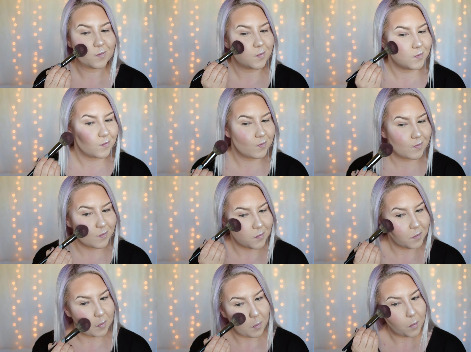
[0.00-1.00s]

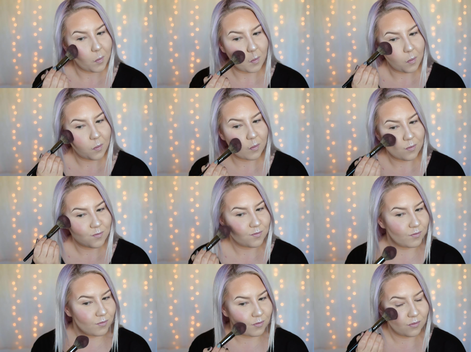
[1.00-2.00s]

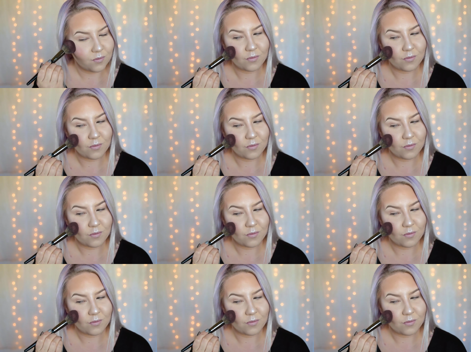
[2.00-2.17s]
Nobody speaks.